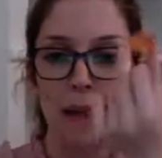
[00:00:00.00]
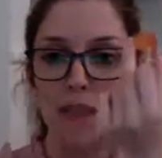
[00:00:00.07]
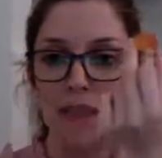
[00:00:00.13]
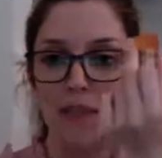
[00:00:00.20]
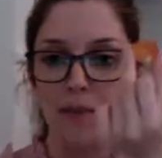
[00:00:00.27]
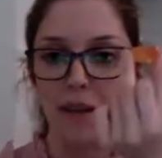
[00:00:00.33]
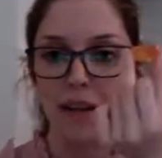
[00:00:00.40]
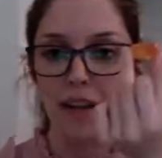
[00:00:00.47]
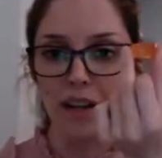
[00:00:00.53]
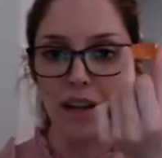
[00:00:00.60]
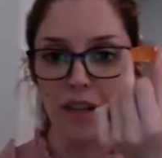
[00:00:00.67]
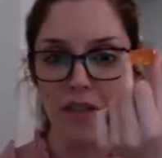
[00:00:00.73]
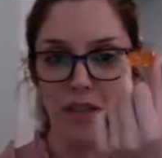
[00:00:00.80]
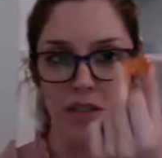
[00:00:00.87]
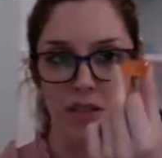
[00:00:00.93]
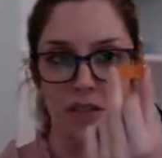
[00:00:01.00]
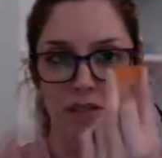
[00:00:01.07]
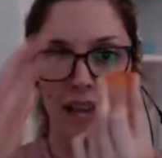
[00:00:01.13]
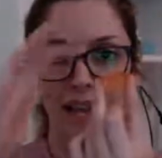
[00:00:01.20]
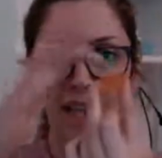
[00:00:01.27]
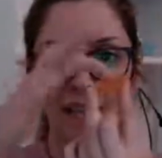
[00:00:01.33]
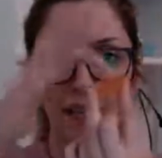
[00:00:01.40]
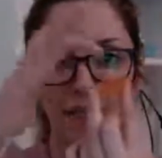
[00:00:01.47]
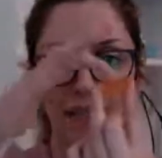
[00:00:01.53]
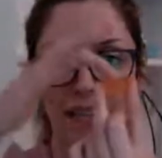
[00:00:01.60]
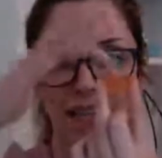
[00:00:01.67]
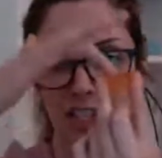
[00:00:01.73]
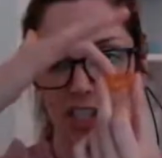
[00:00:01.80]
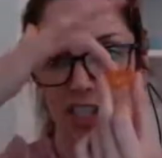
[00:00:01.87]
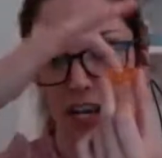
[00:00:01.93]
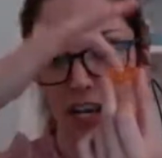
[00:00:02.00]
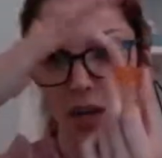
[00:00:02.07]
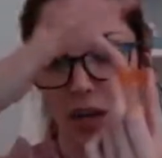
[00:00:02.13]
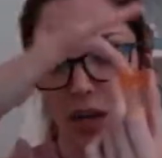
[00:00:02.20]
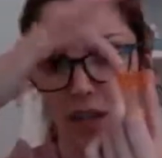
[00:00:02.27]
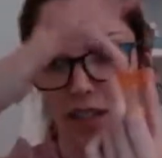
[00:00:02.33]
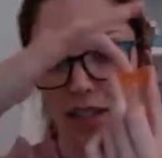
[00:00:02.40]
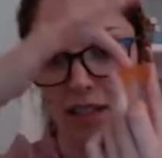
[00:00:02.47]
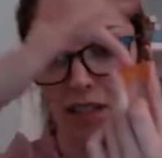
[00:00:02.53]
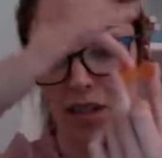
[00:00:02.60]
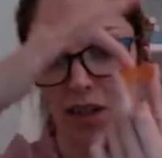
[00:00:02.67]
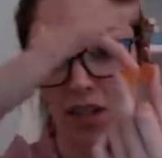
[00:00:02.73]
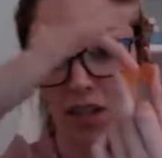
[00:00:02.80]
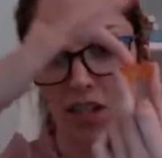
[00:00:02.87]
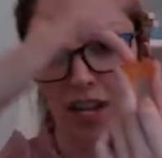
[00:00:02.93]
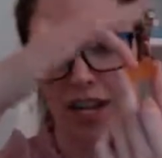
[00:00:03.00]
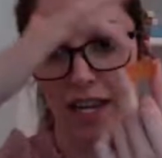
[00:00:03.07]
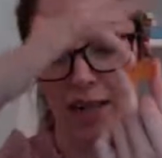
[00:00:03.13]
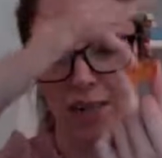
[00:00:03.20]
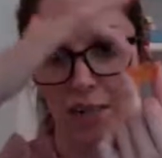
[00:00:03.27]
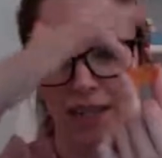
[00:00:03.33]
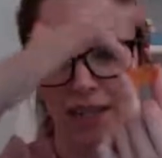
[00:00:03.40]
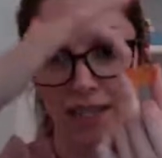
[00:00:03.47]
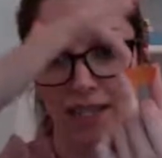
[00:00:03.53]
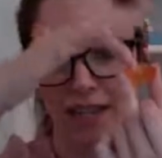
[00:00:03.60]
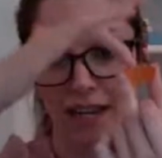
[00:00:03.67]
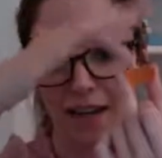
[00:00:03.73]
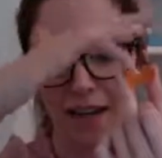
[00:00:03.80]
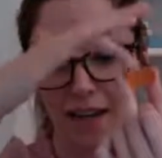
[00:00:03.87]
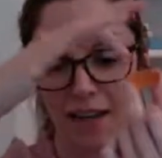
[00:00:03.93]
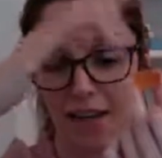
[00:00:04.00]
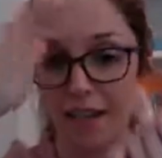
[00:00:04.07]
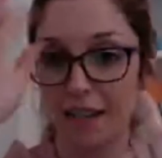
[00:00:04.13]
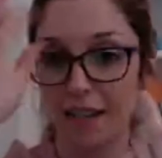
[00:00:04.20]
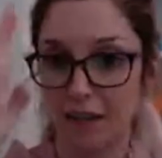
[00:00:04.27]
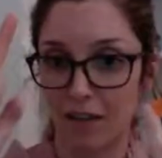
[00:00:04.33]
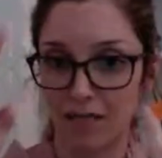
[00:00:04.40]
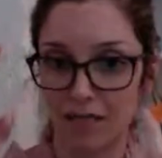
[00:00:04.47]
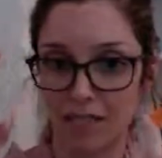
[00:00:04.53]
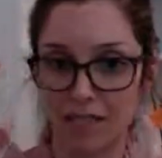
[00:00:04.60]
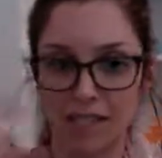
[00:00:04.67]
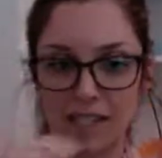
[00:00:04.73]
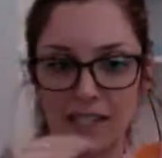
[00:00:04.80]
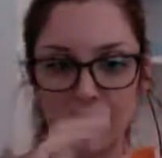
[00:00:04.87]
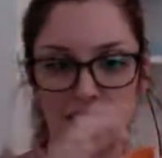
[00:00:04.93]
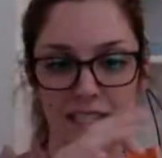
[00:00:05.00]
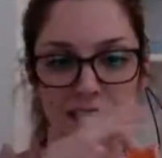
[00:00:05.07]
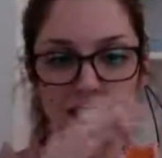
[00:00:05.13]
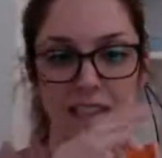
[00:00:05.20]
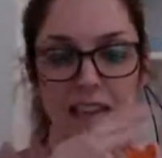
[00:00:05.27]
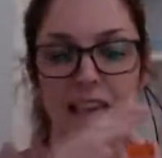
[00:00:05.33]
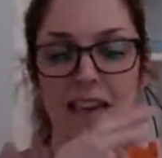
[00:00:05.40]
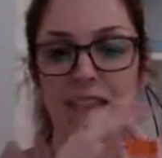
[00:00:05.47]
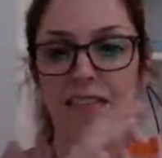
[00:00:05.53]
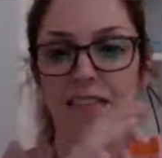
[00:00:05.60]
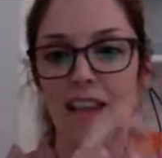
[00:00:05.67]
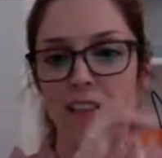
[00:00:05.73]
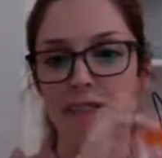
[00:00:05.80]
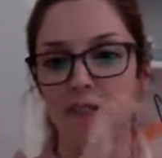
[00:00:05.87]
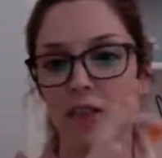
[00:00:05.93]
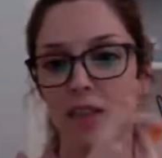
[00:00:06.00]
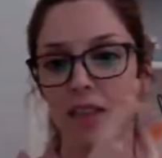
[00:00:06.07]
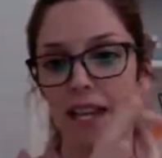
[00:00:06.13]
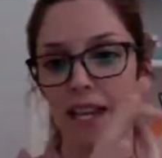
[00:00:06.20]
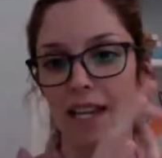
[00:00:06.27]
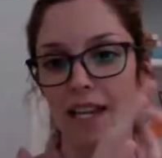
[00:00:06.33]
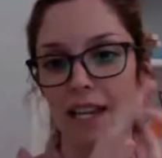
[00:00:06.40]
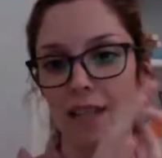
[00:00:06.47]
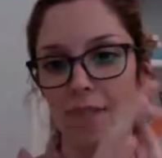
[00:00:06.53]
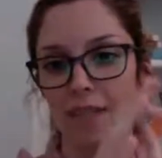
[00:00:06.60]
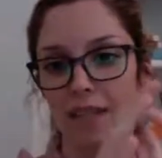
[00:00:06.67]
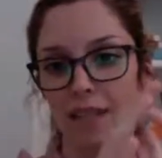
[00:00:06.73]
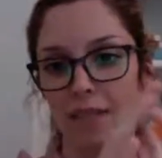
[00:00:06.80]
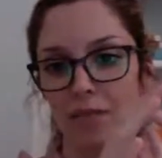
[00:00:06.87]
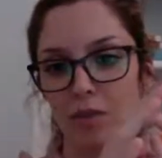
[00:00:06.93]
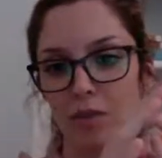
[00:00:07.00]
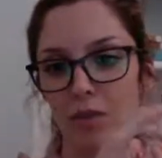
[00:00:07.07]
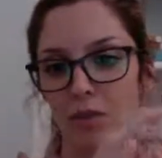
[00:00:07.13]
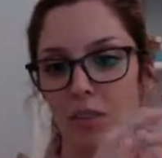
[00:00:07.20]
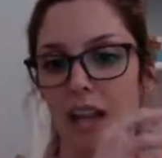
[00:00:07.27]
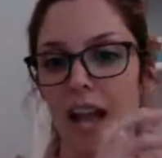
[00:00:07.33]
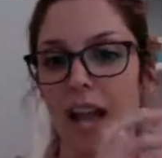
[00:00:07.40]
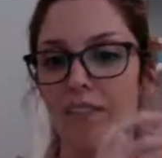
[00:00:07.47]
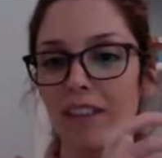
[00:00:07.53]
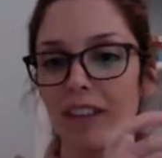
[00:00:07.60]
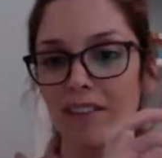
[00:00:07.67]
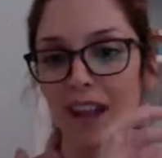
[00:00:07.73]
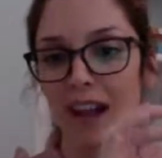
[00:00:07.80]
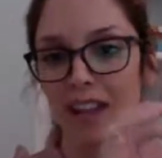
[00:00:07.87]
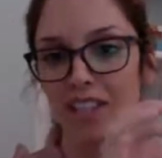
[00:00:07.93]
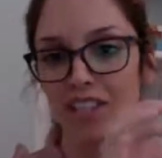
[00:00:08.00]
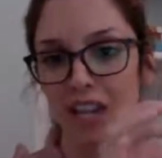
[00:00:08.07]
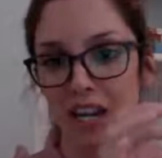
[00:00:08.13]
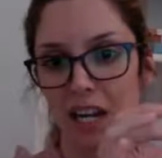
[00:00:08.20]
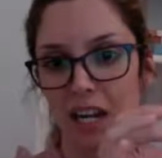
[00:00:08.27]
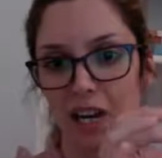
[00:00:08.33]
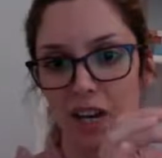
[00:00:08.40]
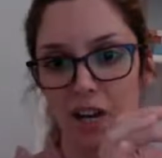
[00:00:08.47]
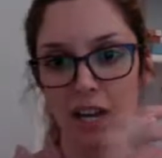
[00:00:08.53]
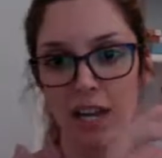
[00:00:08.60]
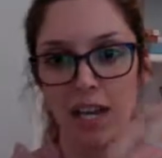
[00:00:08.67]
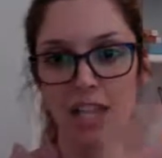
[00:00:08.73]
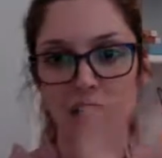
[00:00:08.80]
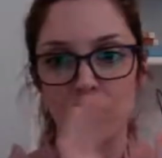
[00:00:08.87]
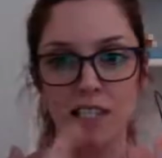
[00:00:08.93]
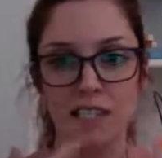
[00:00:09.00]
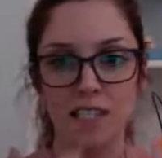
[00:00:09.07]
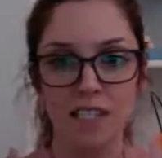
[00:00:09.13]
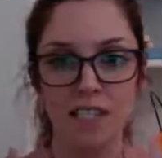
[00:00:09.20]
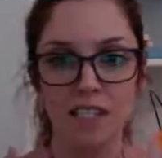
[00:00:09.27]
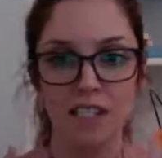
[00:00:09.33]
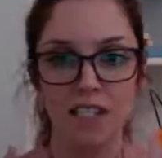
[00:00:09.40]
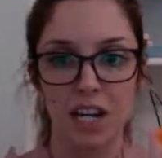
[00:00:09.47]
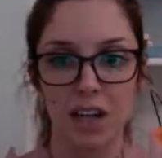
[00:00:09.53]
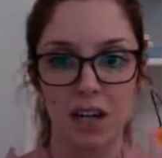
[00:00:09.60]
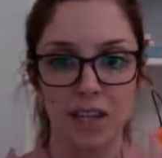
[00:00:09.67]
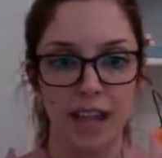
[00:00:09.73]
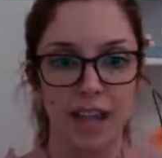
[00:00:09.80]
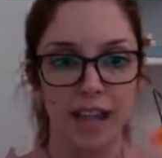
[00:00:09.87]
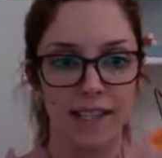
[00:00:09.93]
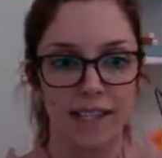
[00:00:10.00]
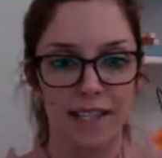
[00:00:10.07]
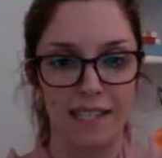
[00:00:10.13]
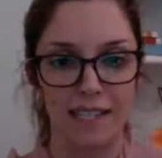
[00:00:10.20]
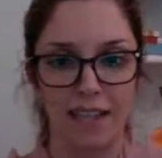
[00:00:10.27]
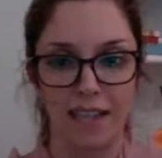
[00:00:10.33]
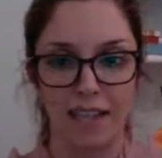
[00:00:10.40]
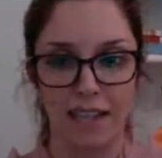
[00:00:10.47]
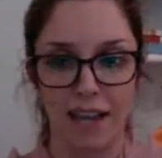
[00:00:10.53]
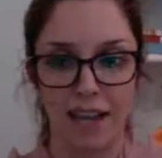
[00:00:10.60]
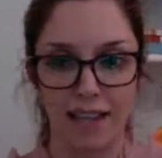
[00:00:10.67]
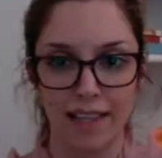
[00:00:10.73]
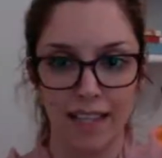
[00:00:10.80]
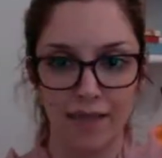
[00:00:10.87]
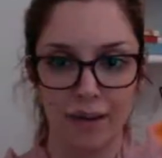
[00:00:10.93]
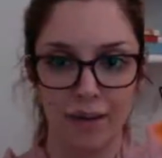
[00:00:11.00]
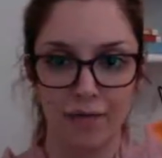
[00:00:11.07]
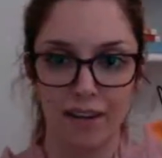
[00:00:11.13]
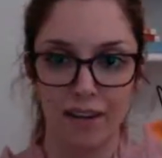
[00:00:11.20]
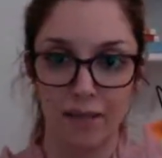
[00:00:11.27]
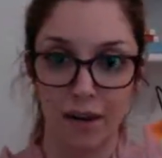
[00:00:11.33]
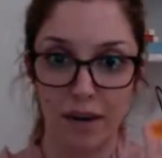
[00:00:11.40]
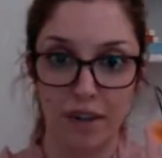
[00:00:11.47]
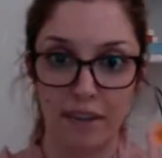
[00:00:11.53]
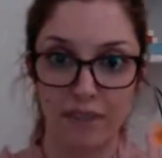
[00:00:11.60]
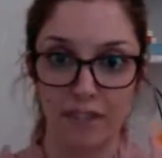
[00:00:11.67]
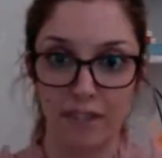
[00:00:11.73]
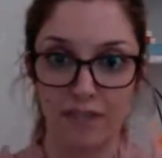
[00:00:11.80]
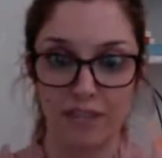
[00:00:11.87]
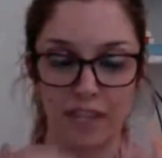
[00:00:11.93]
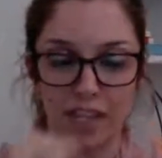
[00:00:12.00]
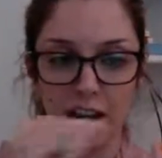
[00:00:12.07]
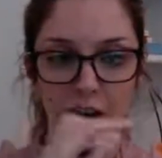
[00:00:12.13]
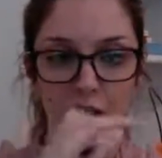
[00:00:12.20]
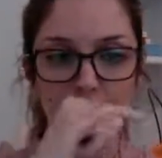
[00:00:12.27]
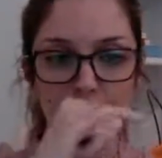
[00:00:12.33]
When I consume that, they make a jello-like structure in my cell of intestine, therefore they inhibit the absorption. Have you ever had jello? So this is a jello candy, okay? That's why I'm very proud of this video.